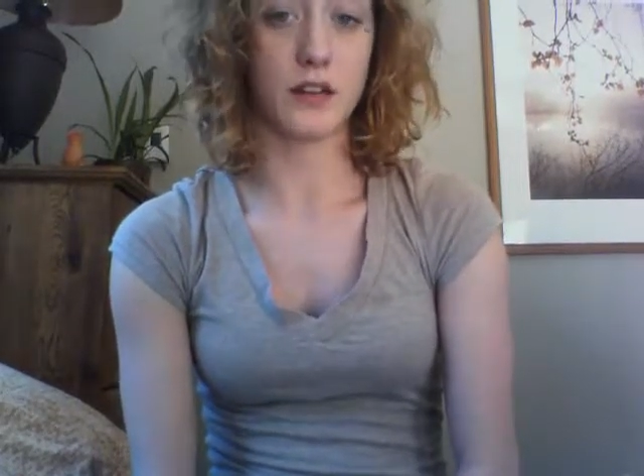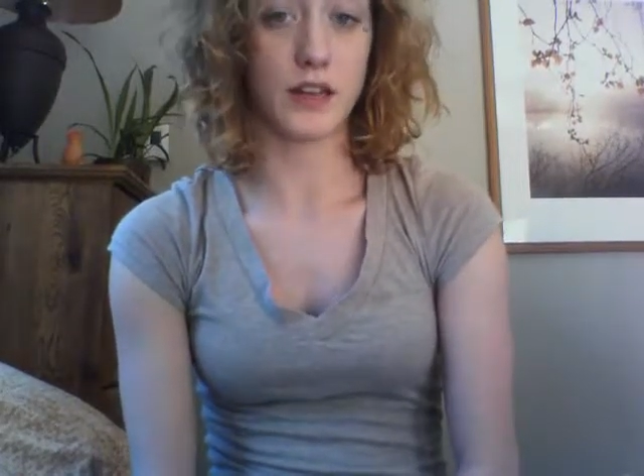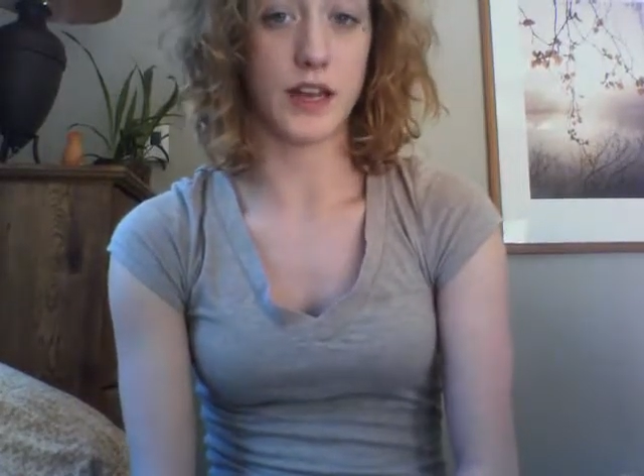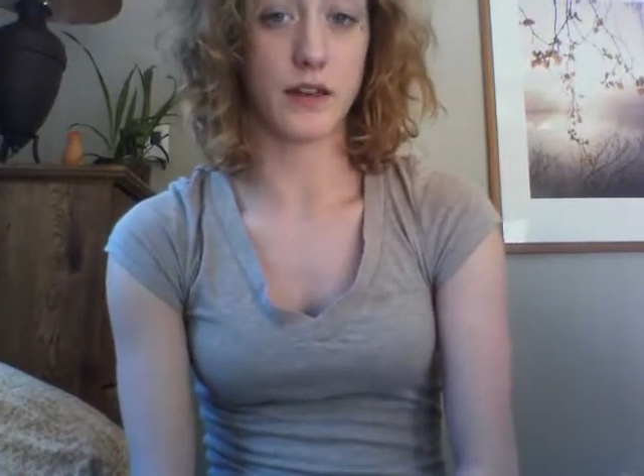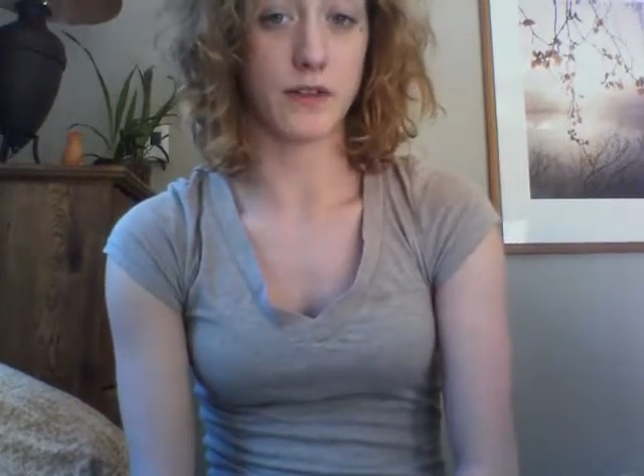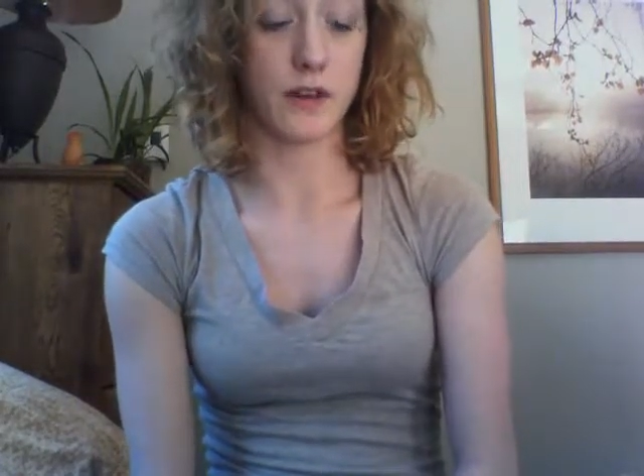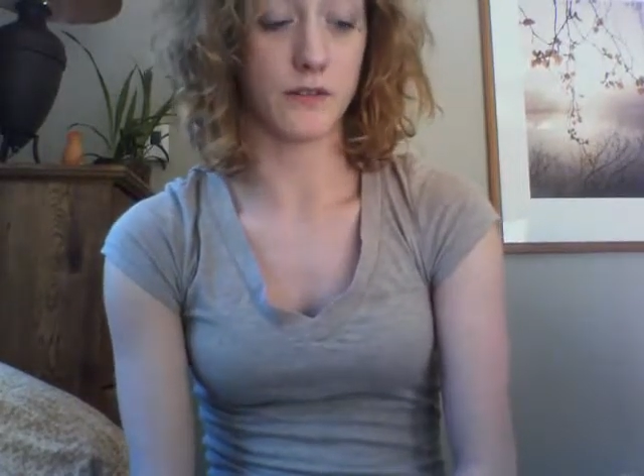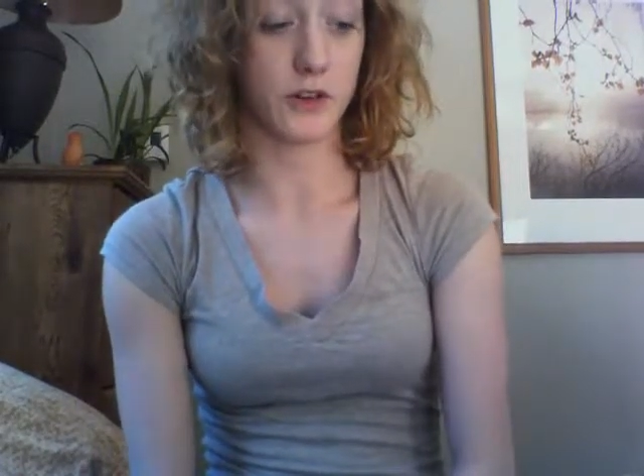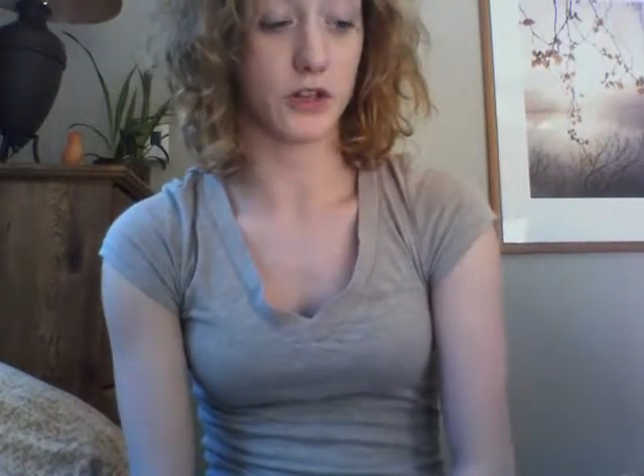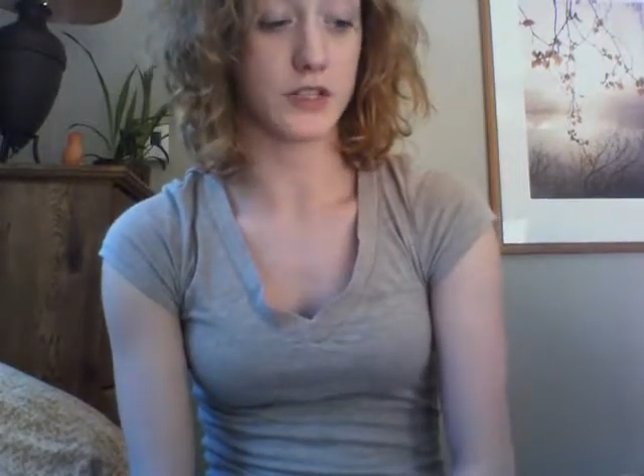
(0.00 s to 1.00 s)
iliac
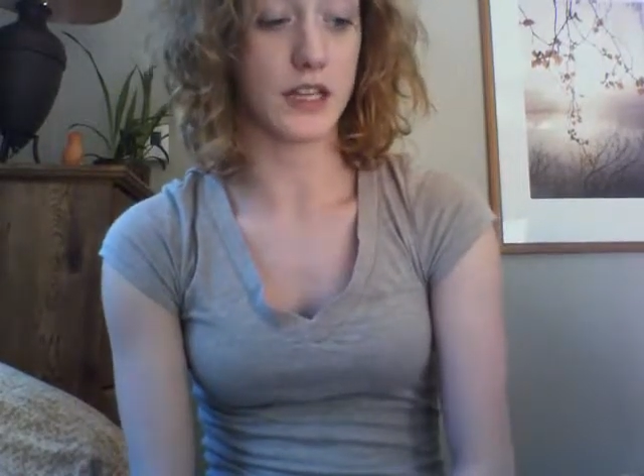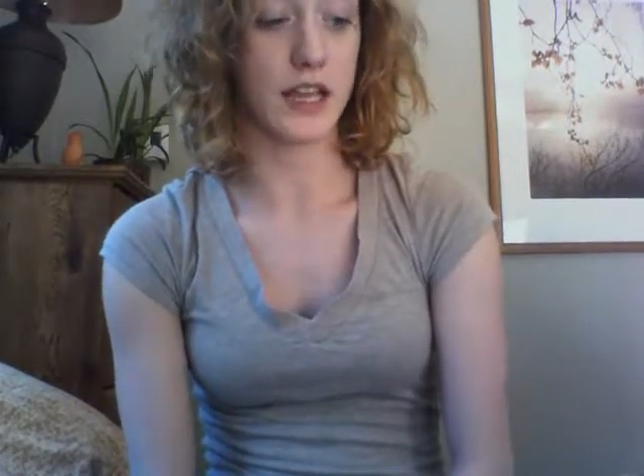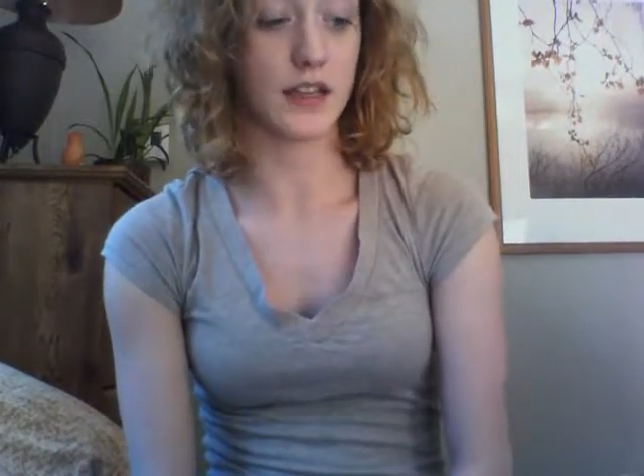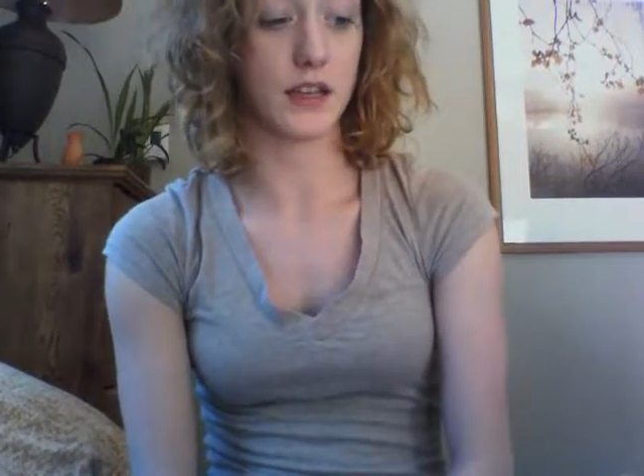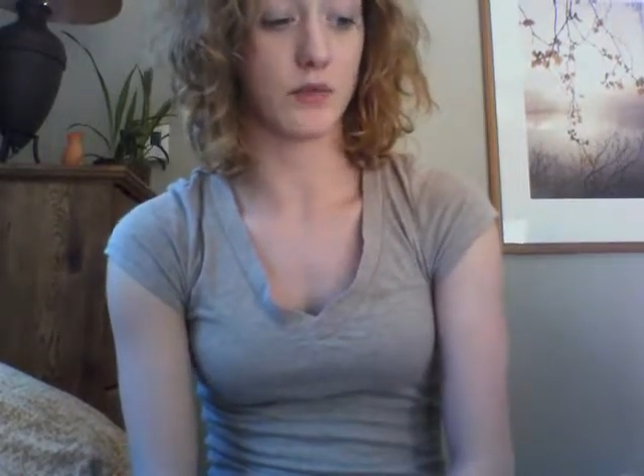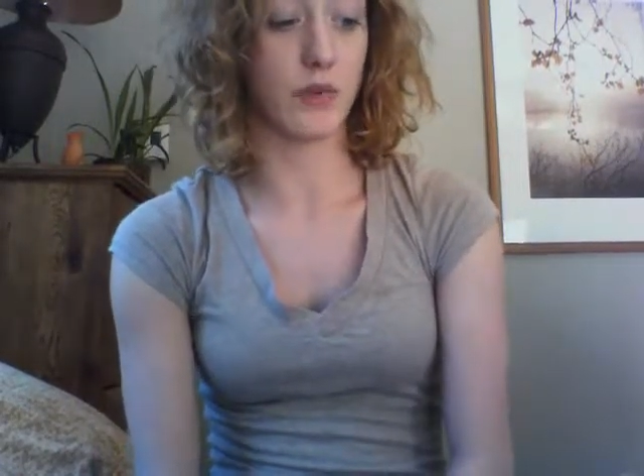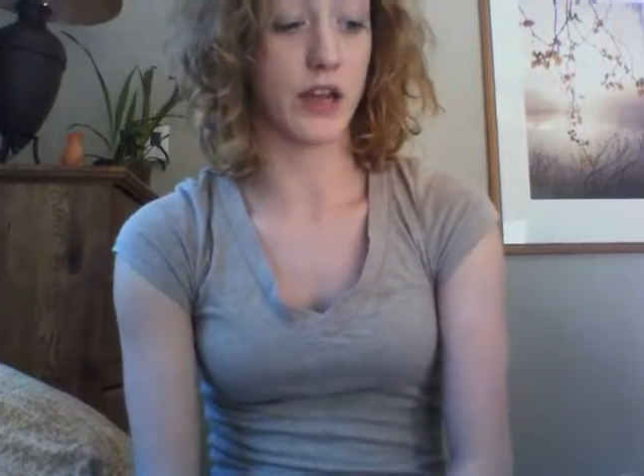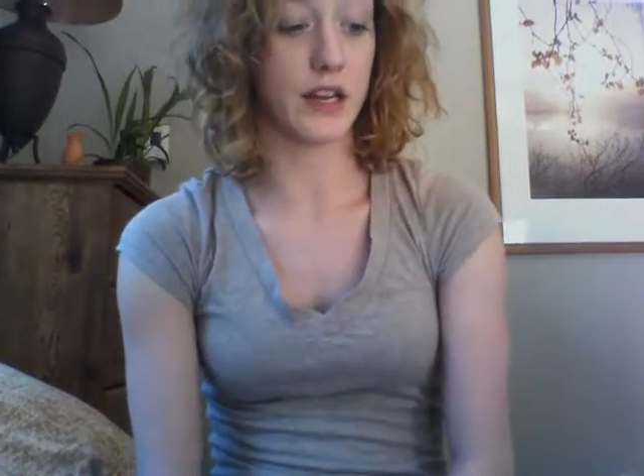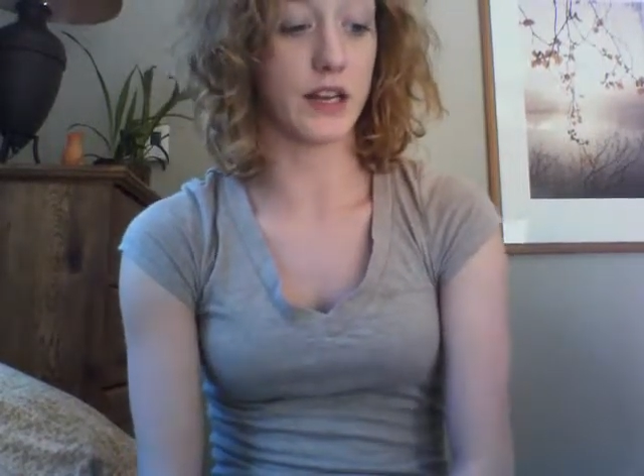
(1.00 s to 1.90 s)
vein first and the right